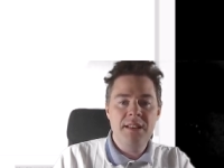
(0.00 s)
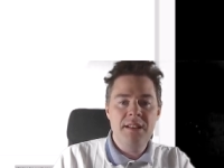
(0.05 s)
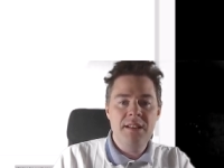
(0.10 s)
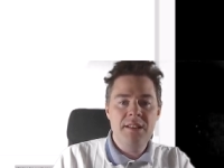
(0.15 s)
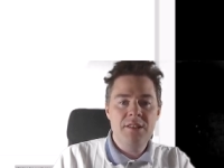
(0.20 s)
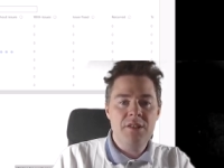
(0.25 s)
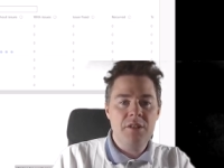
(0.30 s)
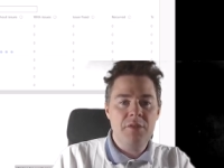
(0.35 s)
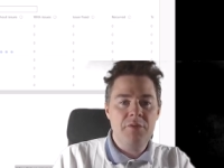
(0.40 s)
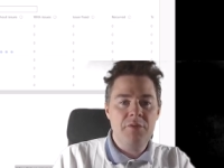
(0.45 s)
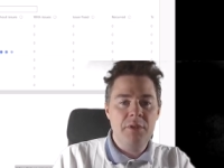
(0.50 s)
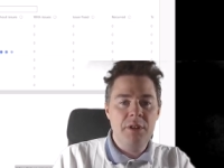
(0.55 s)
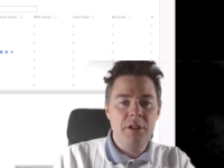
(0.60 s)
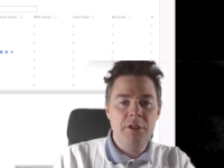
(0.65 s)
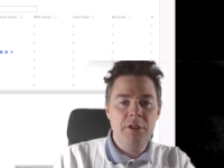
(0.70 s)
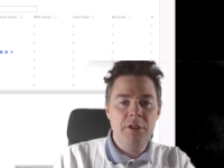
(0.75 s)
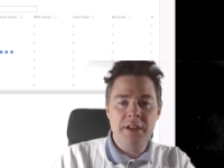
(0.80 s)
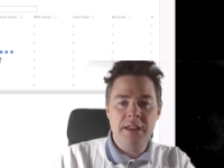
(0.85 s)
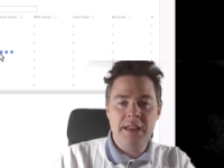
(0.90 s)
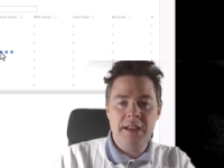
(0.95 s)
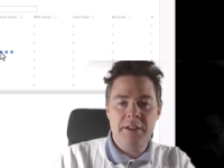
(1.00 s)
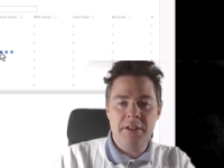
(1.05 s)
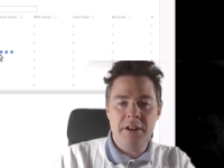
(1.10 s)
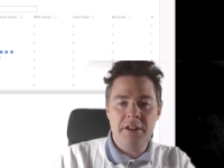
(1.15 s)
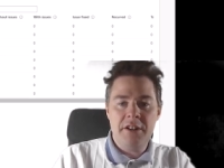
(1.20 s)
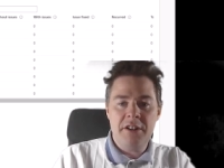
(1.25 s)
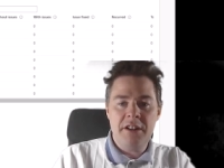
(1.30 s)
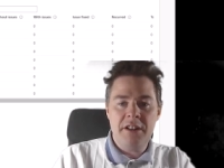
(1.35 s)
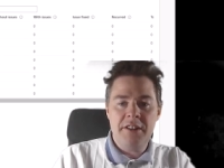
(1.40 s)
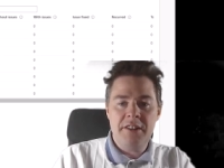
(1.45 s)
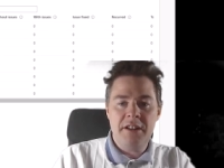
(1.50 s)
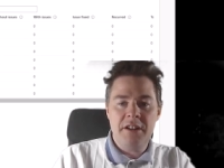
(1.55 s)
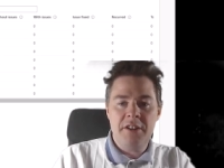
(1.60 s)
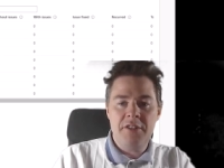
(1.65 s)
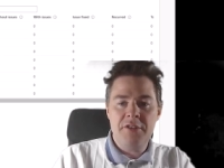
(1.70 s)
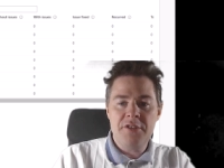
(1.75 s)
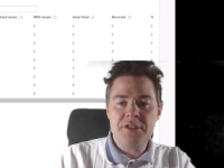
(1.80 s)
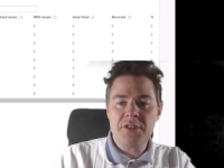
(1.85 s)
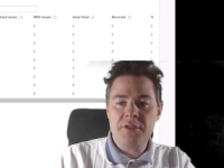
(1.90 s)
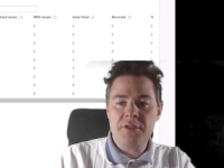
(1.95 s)
So if we look here at
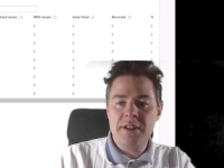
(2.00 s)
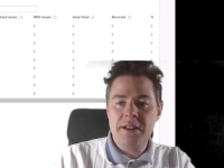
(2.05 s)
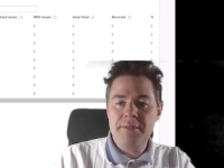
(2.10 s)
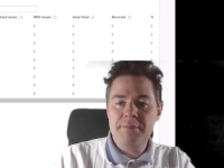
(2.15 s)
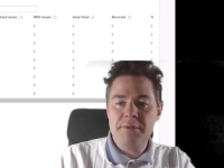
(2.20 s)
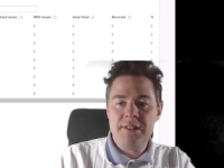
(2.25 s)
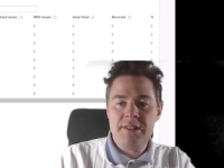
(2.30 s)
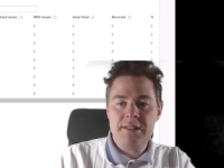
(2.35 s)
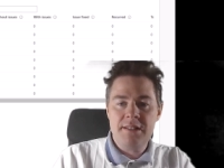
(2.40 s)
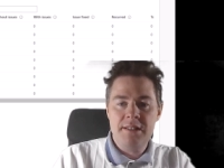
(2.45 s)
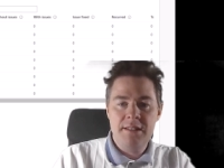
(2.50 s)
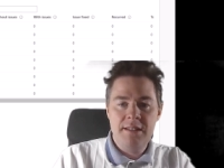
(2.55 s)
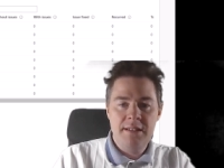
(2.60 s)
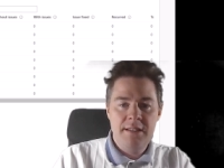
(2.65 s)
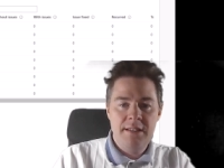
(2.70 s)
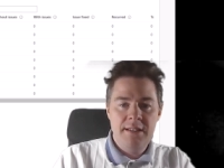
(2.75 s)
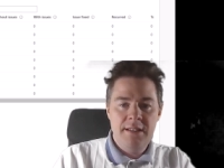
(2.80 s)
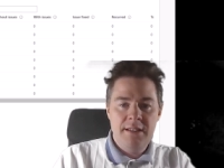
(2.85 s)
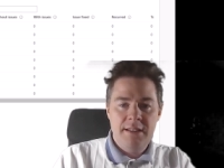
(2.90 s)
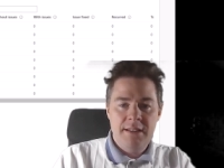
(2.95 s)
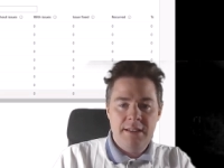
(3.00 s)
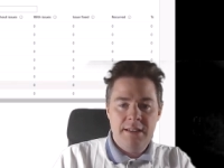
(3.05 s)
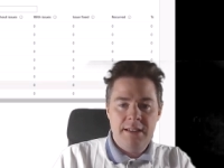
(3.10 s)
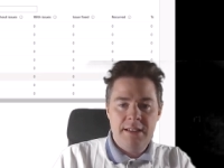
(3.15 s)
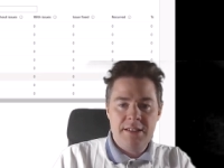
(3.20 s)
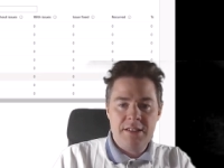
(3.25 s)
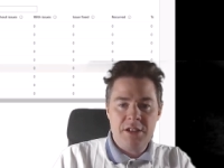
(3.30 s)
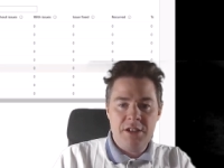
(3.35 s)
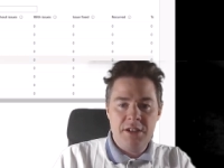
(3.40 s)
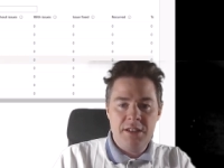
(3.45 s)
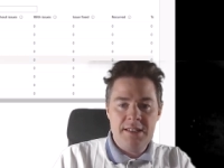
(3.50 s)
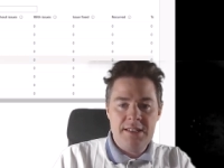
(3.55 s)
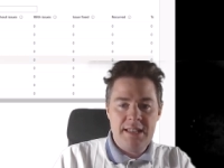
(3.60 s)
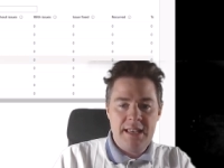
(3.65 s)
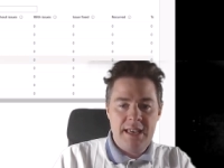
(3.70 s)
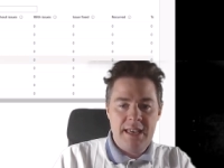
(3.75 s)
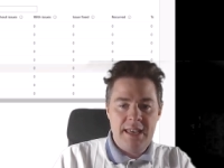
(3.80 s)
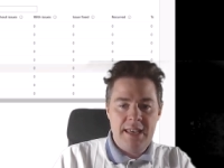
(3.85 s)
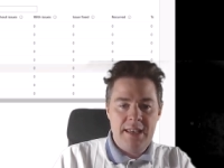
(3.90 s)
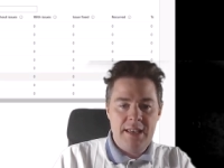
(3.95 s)
our scripts, it's going to
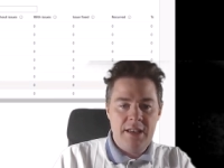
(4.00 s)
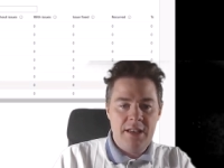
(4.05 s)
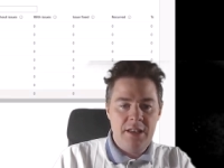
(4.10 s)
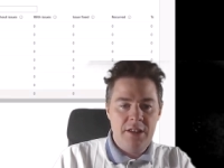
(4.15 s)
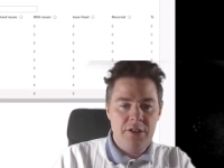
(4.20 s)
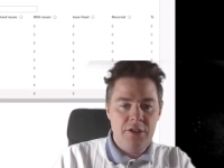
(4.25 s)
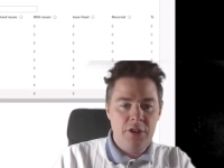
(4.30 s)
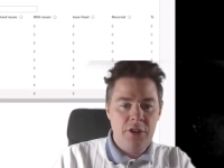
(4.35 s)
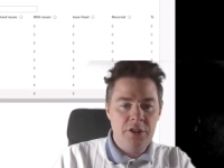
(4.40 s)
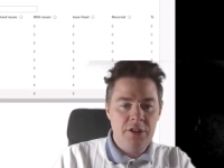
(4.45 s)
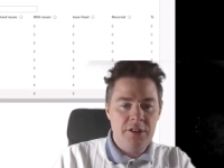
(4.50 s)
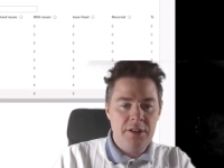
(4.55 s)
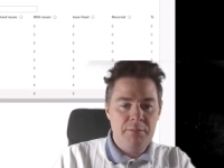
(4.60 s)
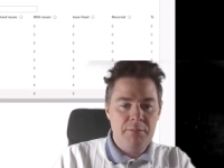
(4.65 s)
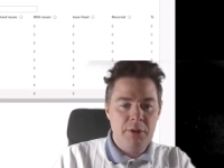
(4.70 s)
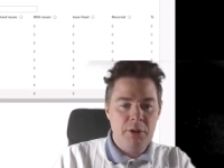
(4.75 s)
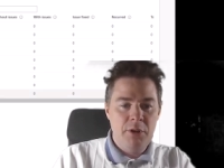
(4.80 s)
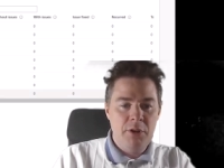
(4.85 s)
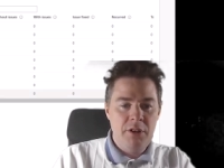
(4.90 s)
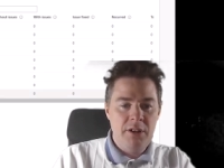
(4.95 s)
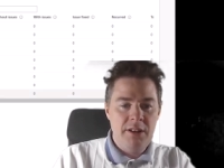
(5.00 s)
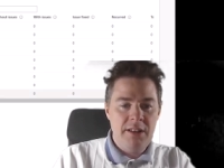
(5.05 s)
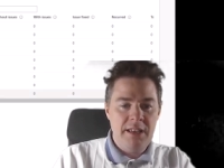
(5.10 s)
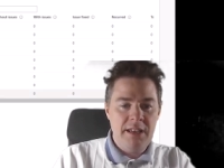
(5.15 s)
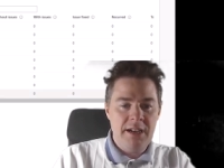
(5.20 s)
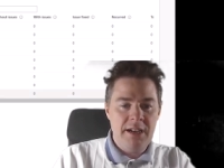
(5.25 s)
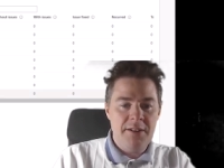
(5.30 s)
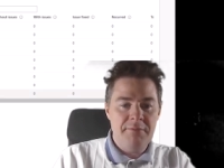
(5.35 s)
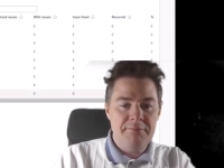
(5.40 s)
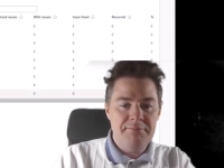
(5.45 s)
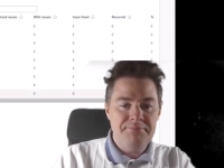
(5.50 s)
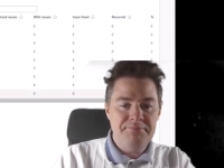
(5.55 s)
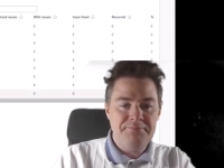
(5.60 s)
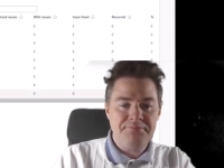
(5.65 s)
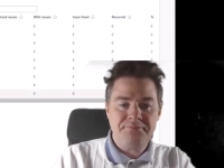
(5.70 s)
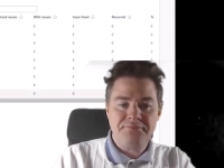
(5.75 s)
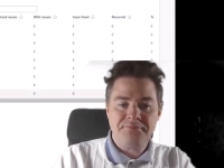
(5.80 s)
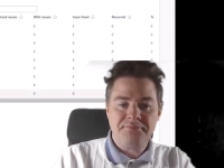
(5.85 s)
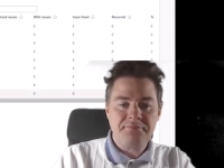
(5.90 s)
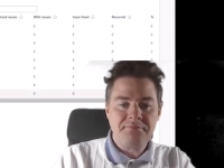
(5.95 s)
say uh, not deployed here,
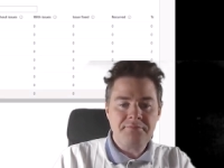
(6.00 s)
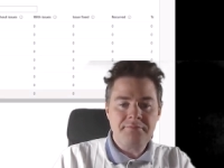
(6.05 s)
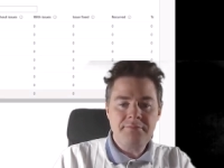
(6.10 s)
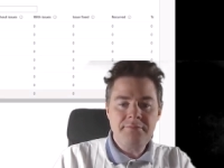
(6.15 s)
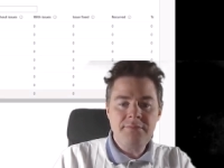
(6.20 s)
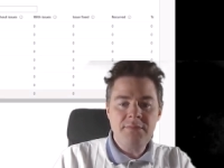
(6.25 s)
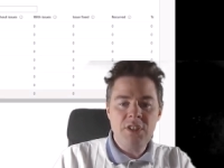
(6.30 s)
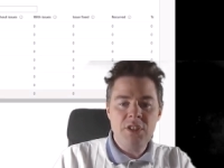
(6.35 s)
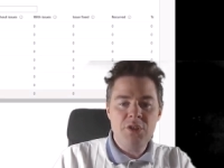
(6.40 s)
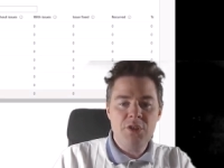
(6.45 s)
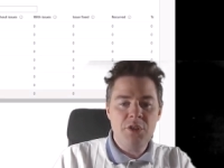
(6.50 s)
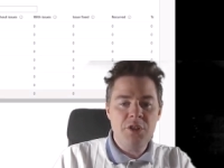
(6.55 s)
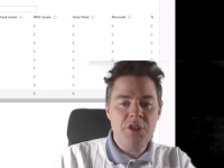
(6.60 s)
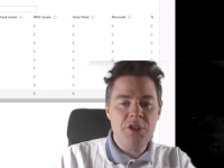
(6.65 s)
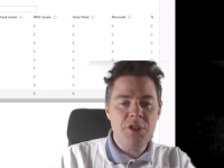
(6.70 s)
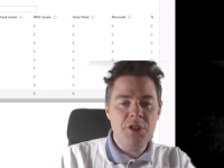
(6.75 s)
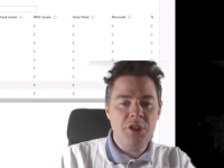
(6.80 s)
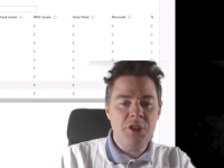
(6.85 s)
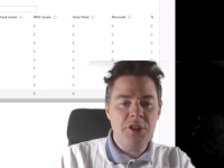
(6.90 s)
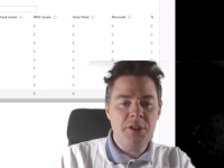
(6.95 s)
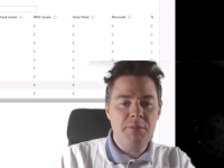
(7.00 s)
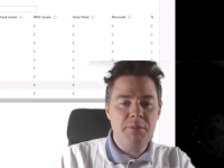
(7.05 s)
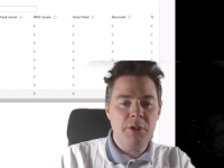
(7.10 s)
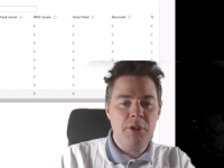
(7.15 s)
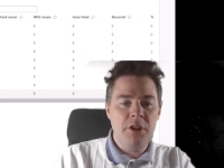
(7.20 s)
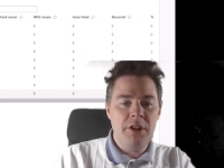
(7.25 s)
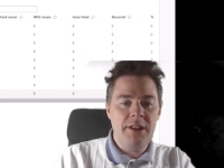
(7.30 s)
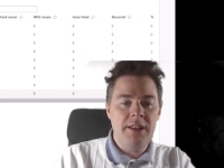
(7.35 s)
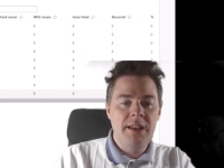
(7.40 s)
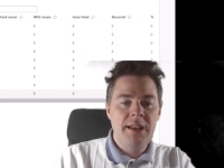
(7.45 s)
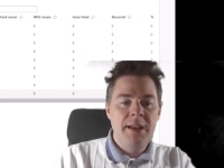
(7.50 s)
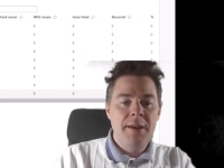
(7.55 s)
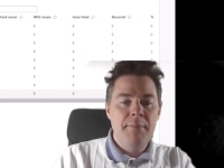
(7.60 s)
so it's not deployed.